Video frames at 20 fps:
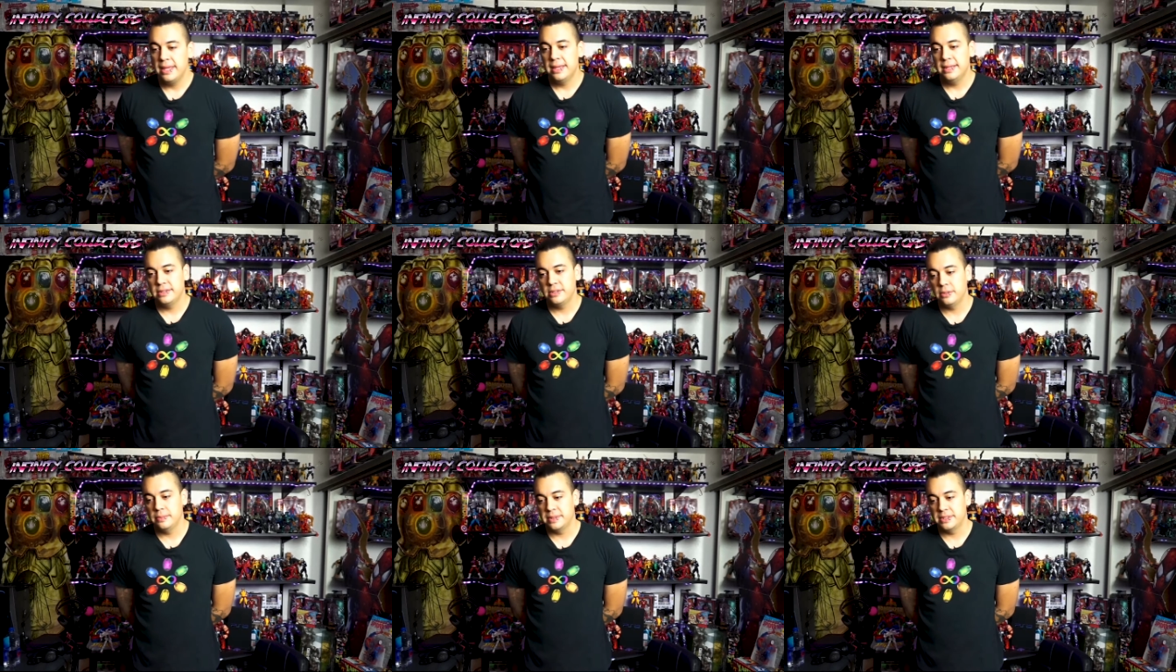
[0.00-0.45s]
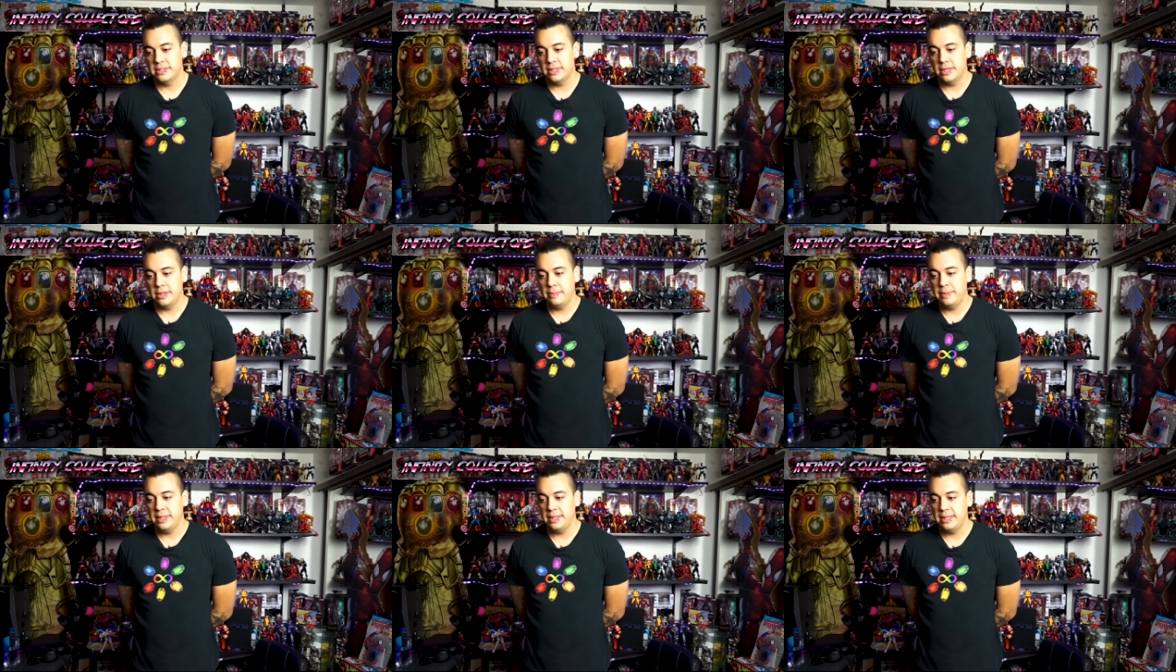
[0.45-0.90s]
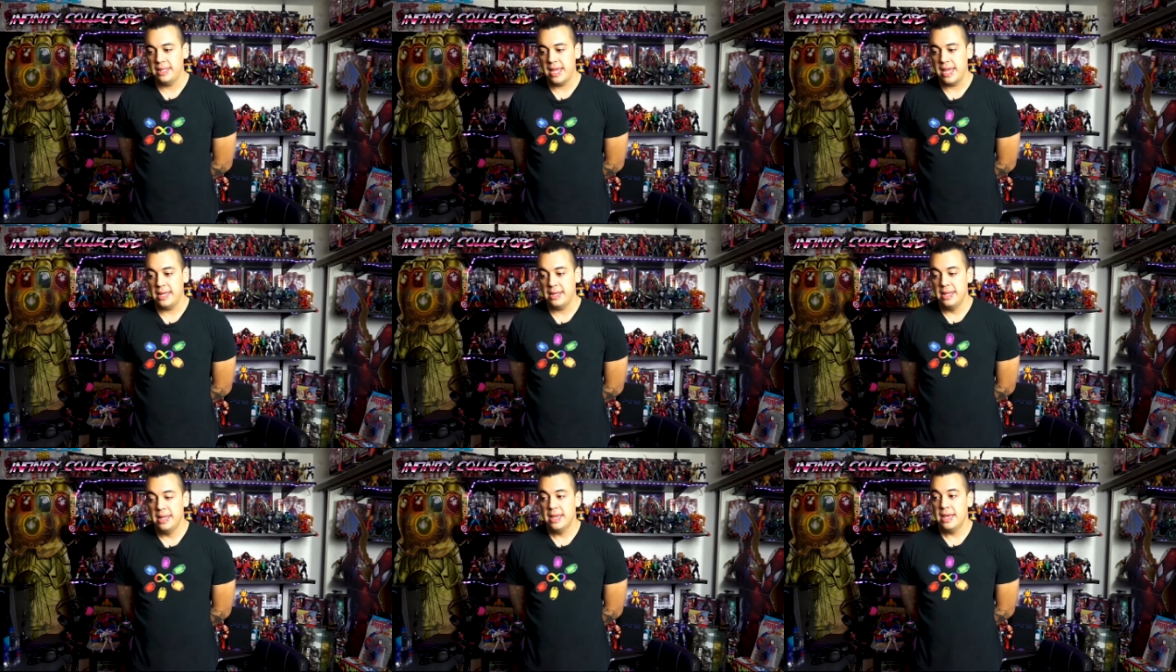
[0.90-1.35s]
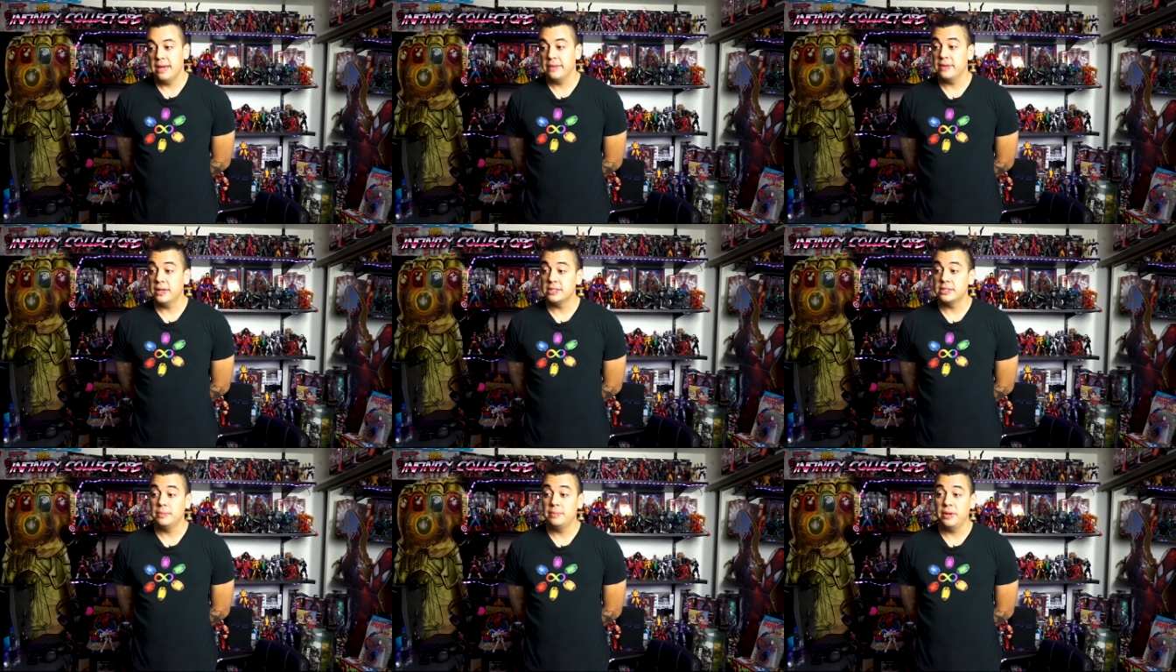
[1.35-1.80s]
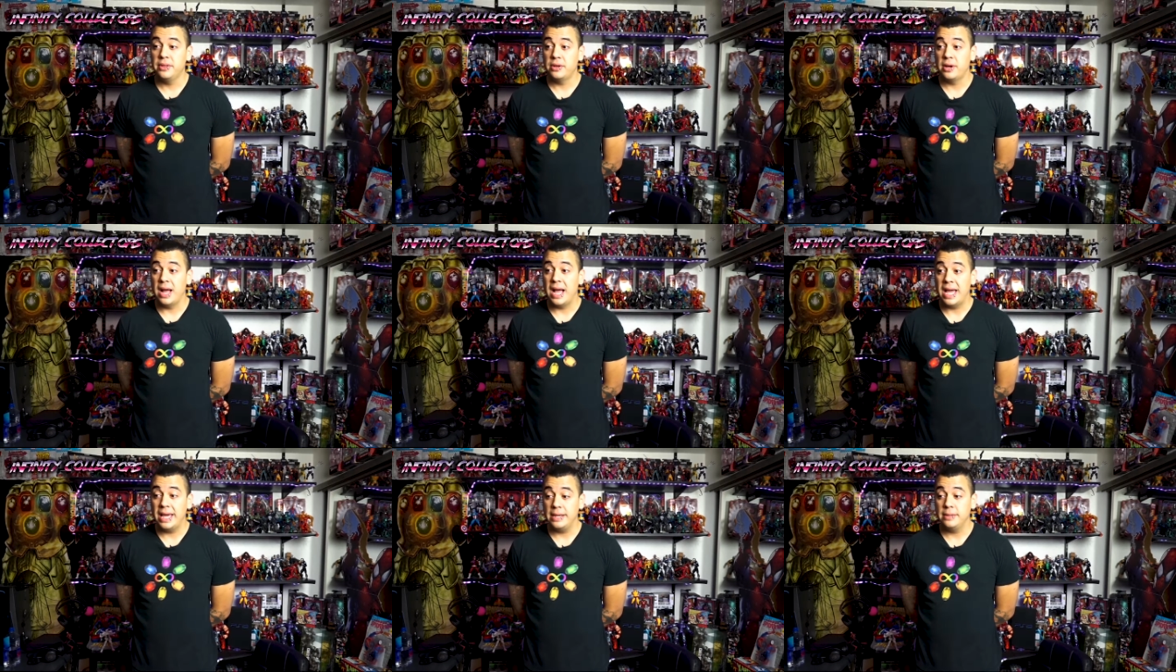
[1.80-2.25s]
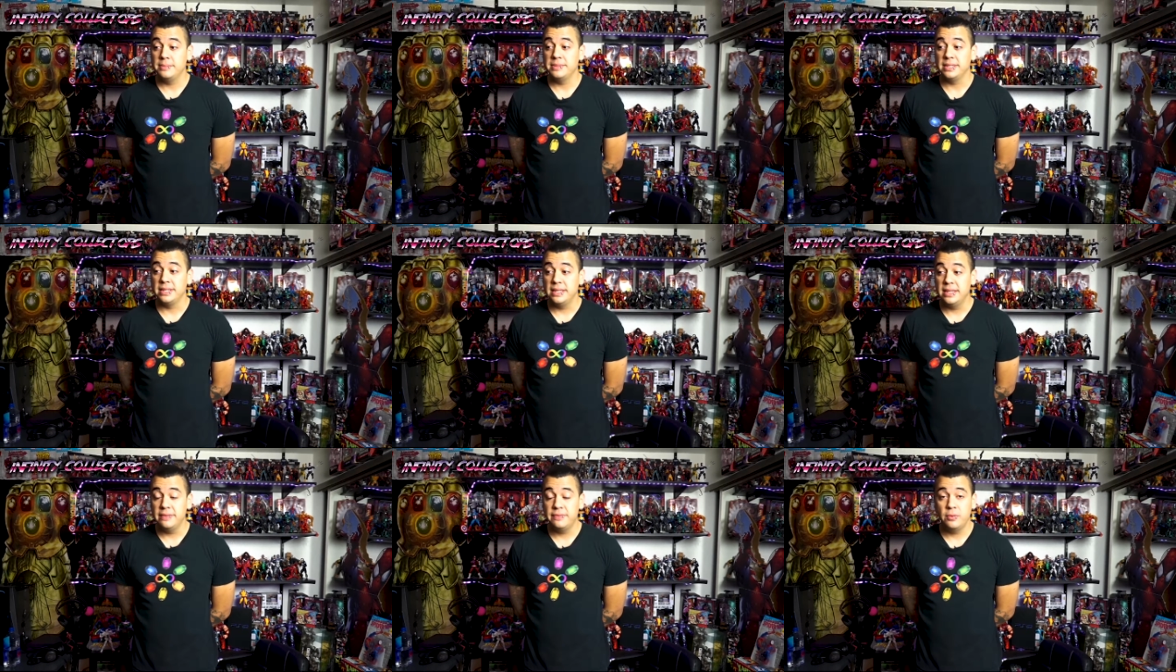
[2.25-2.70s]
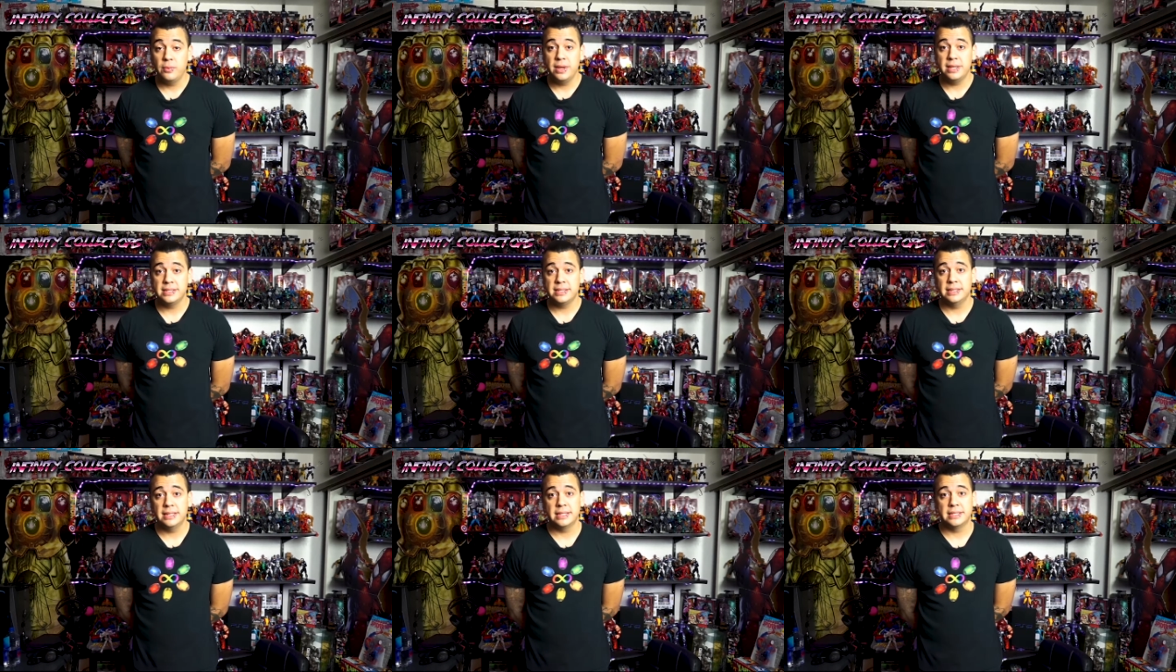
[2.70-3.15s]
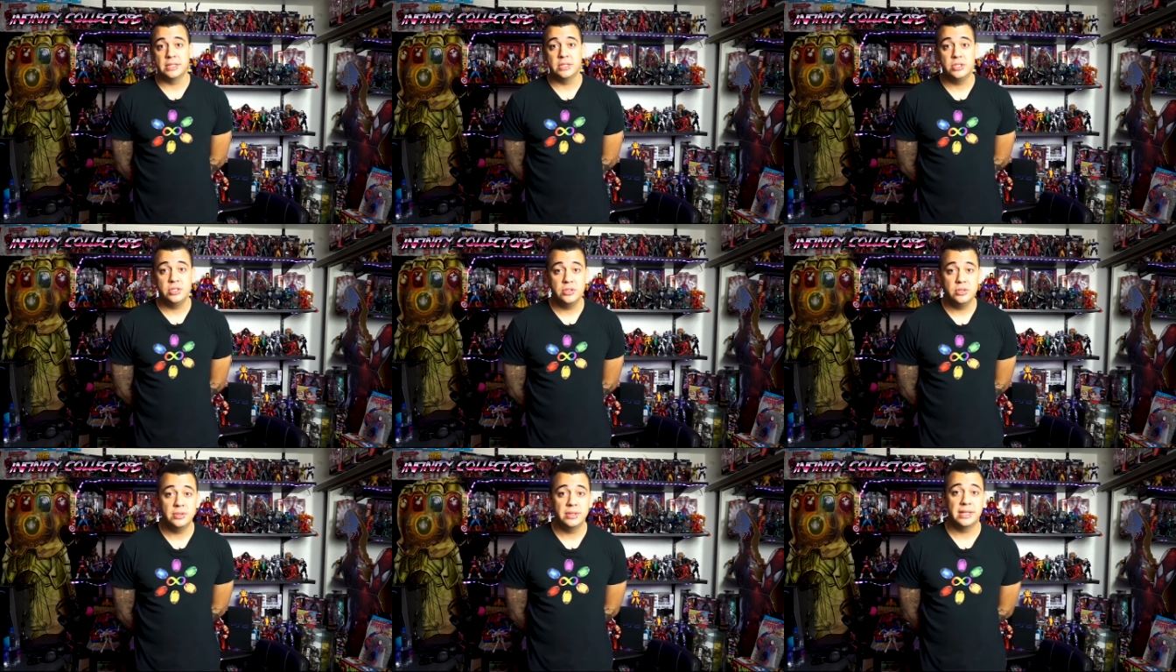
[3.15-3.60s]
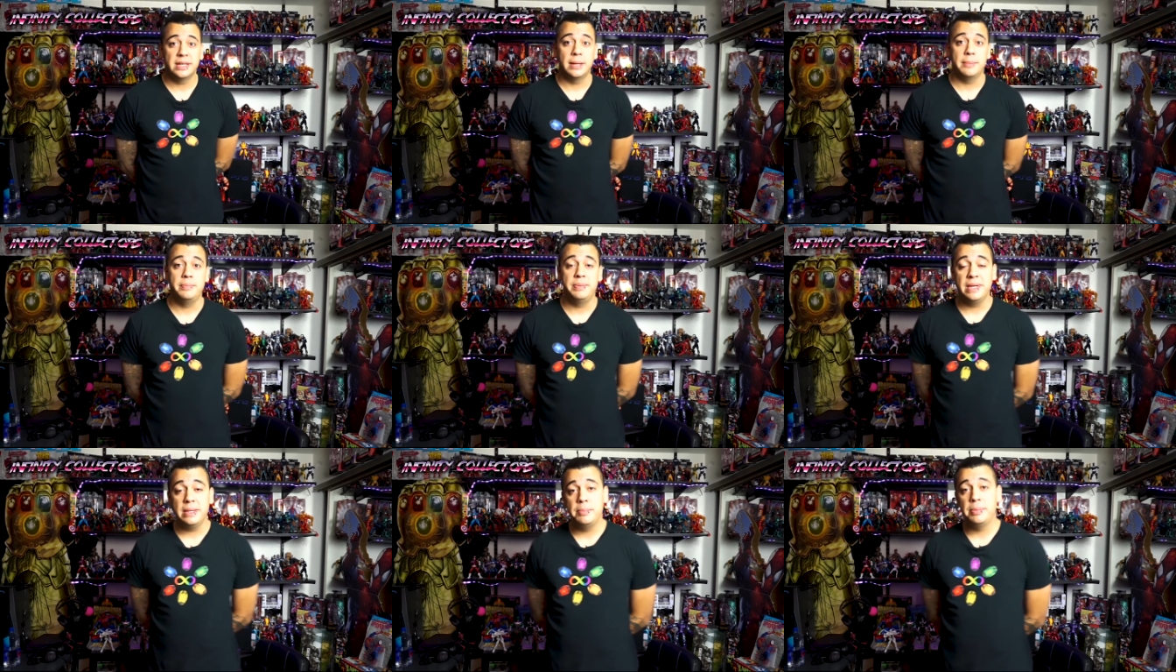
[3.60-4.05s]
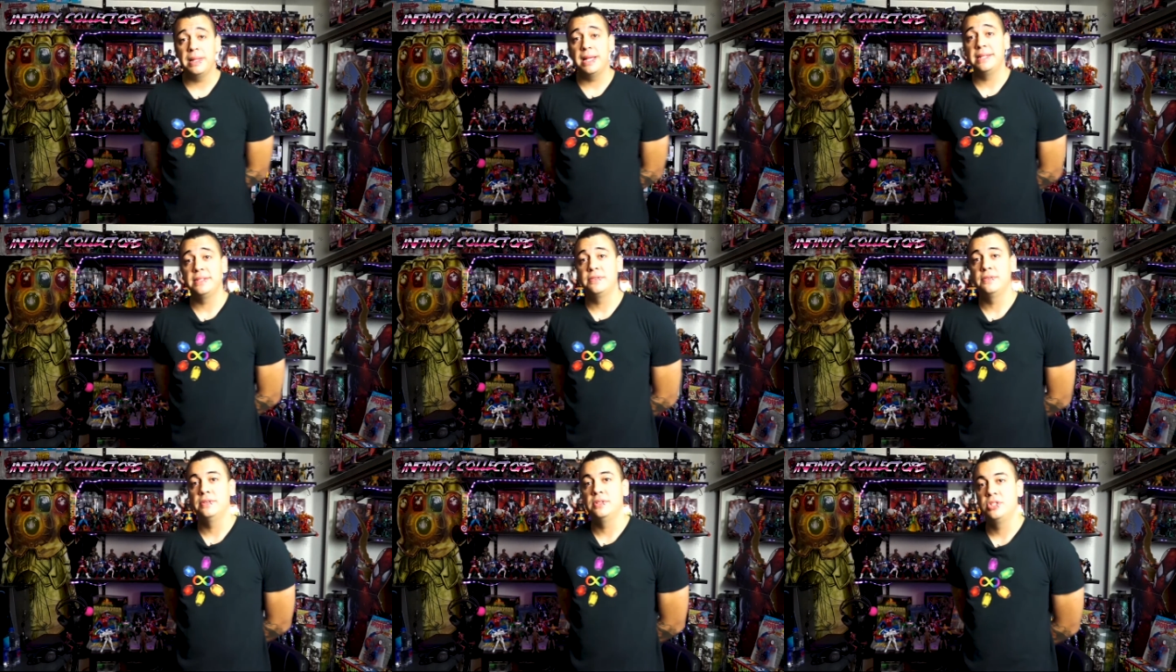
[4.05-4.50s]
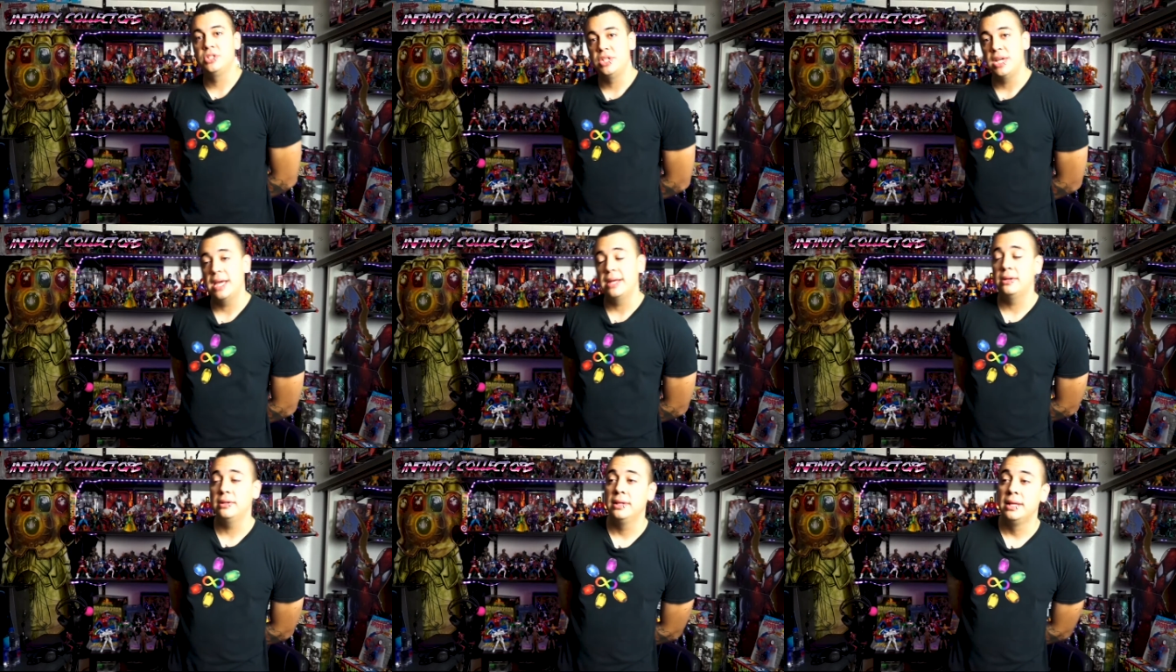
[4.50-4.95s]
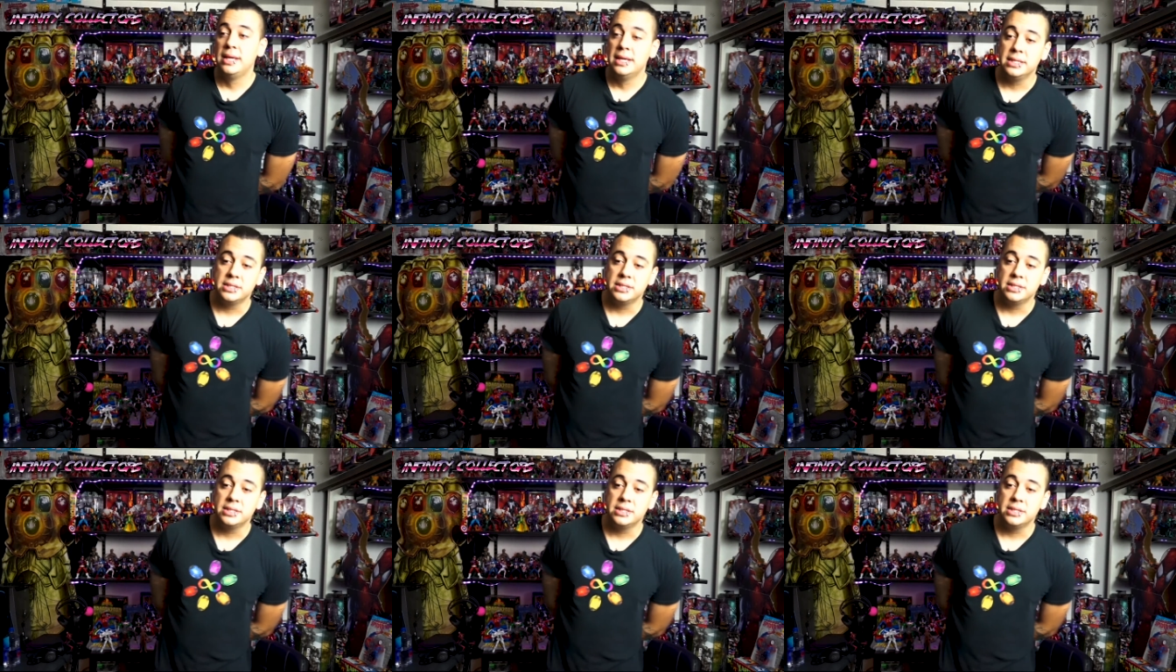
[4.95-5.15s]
So I'm excited about that. I've got some other items and giveaways I'd like to do, and I got big plans for this channel.